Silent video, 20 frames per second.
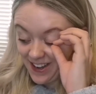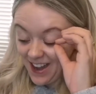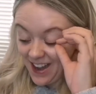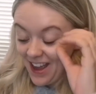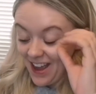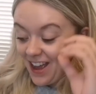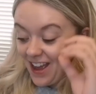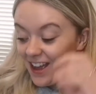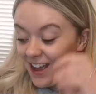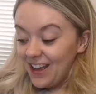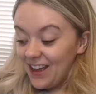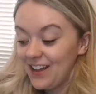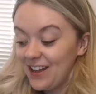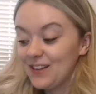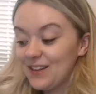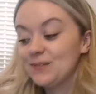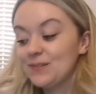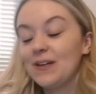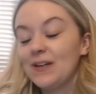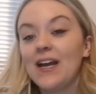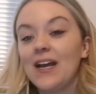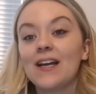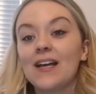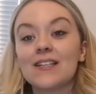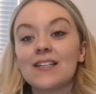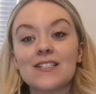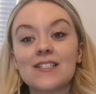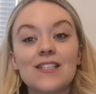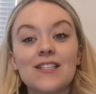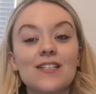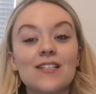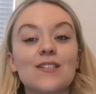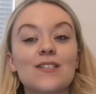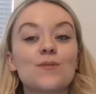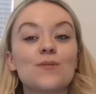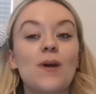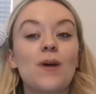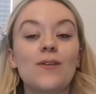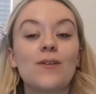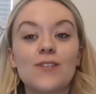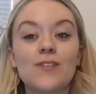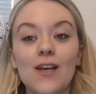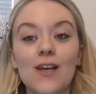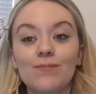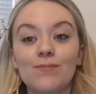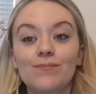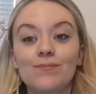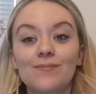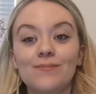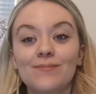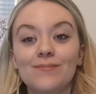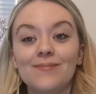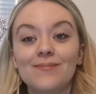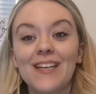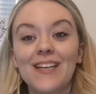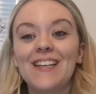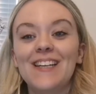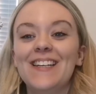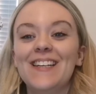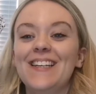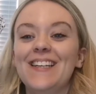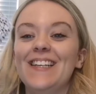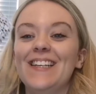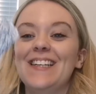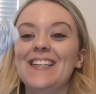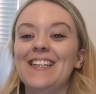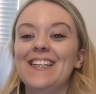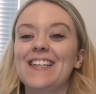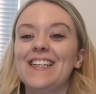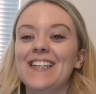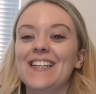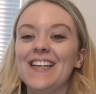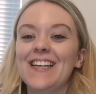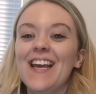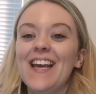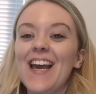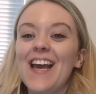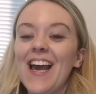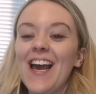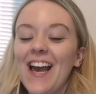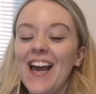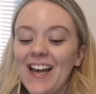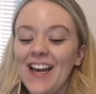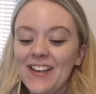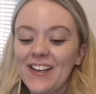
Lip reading: and this is what I've done.